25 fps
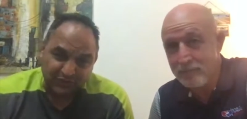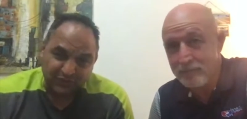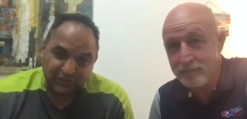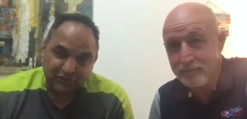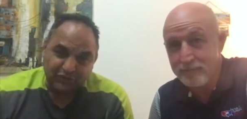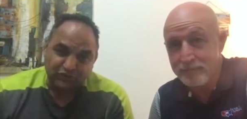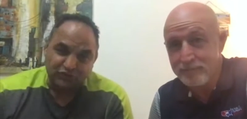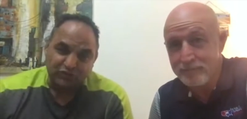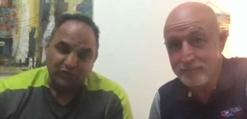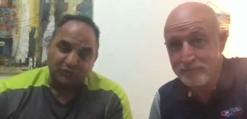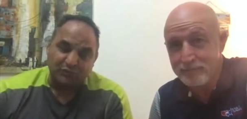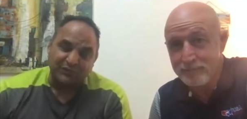Speaker 1: So
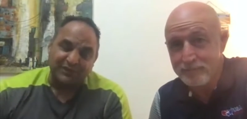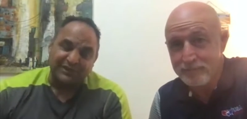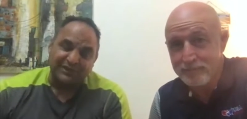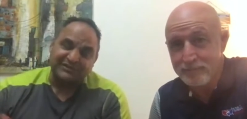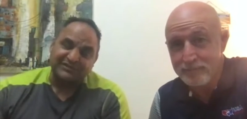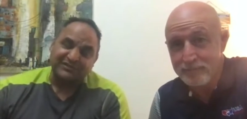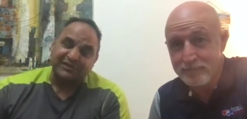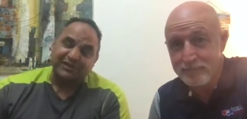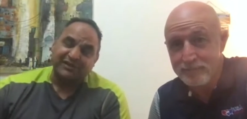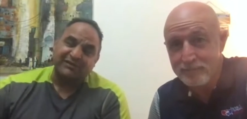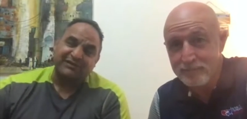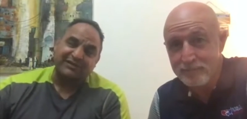when I started
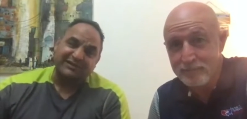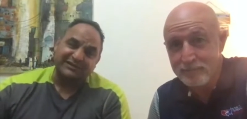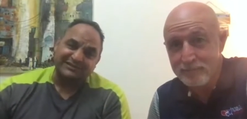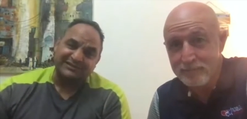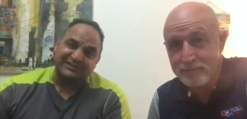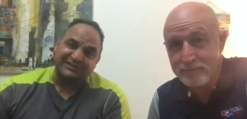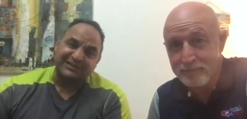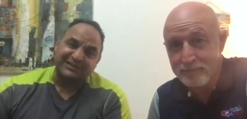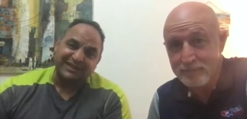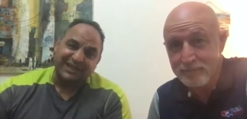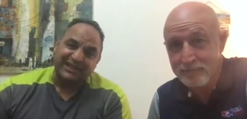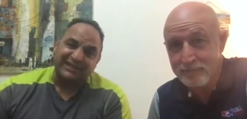wrestling
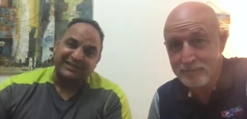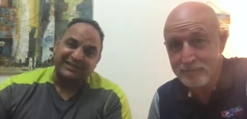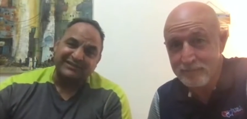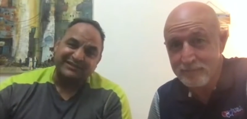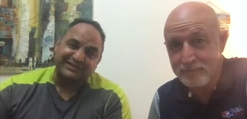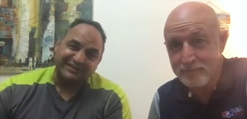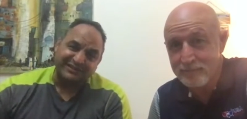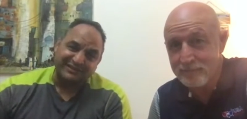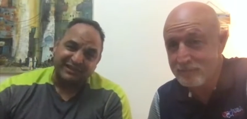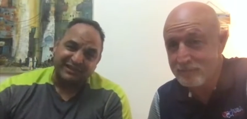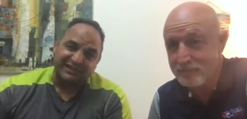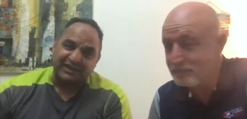like
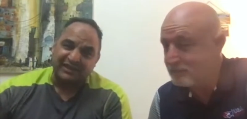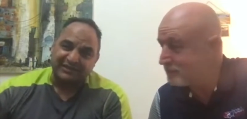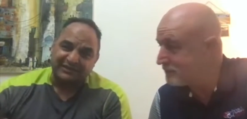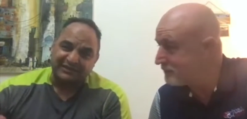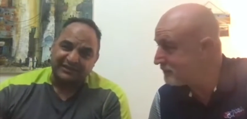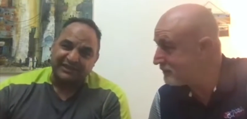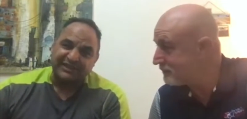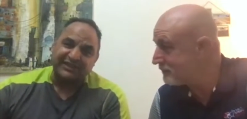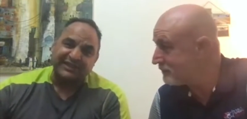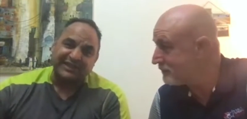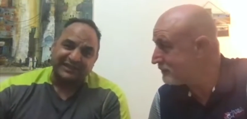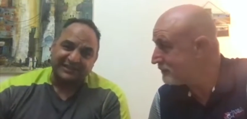
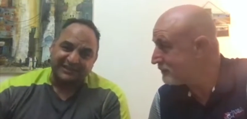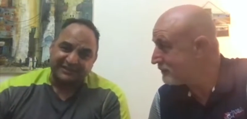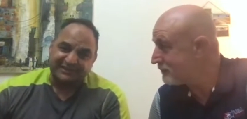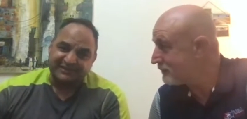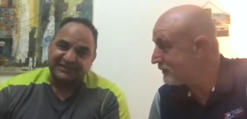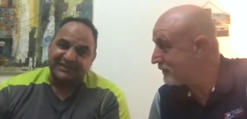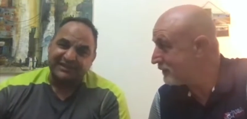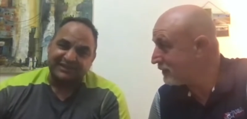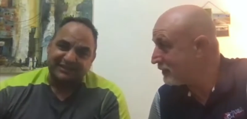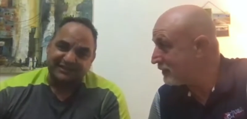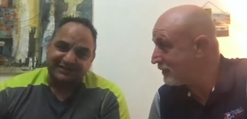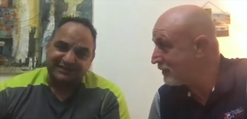1986,
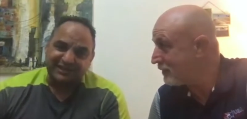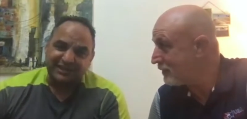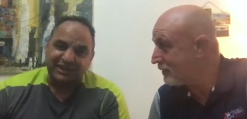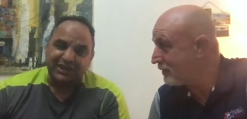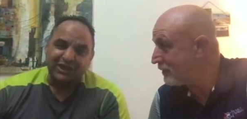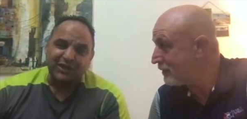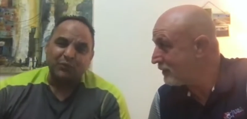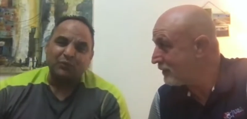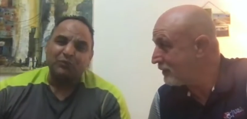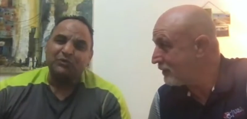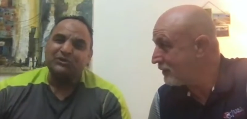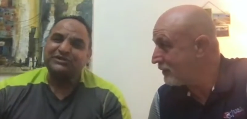
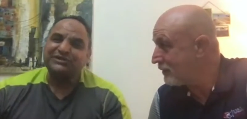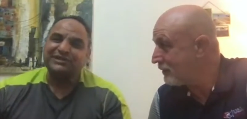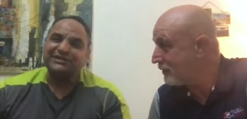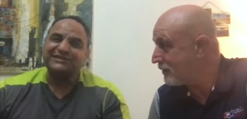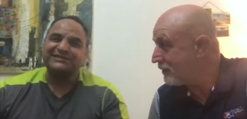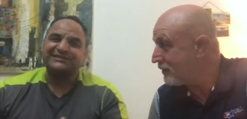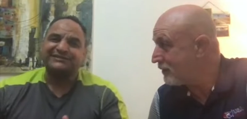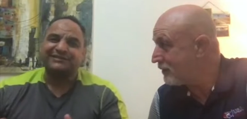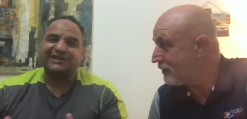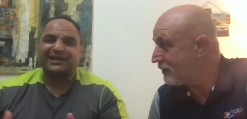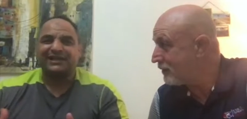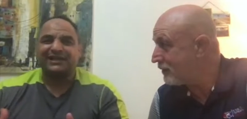we just
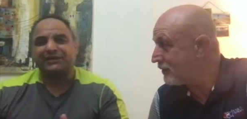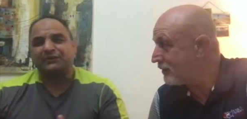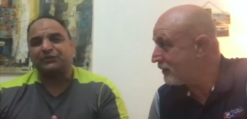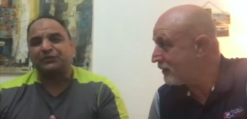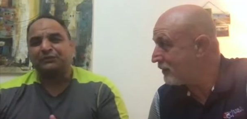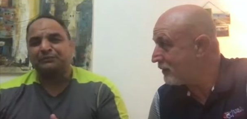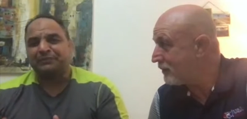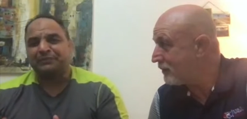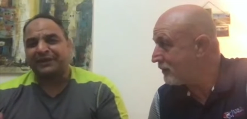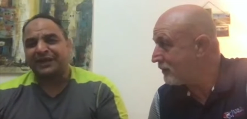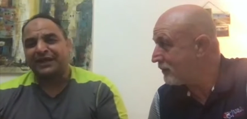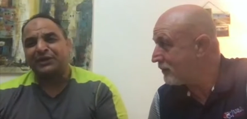like
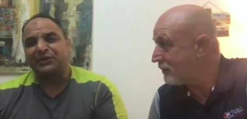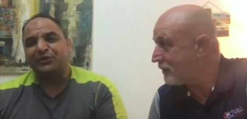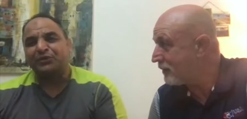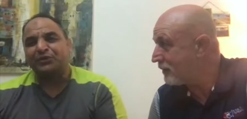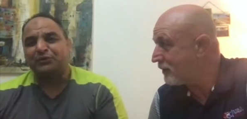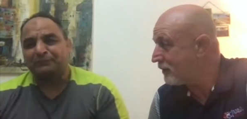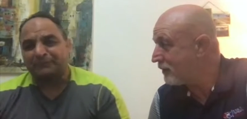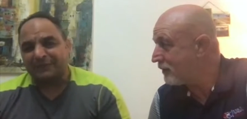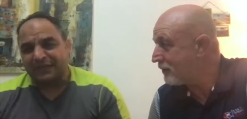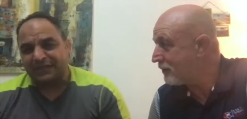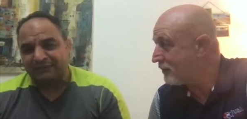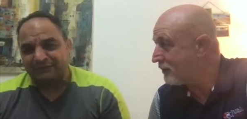brand new
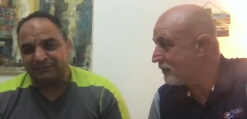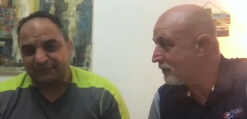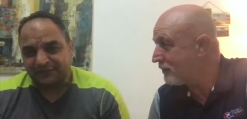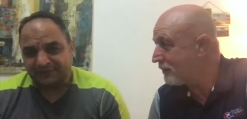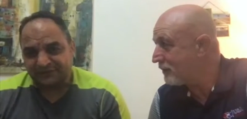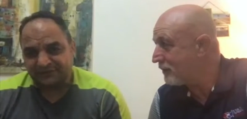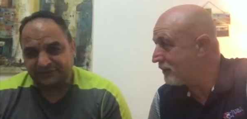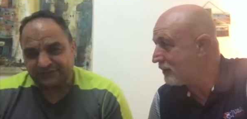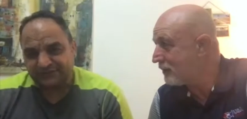babies.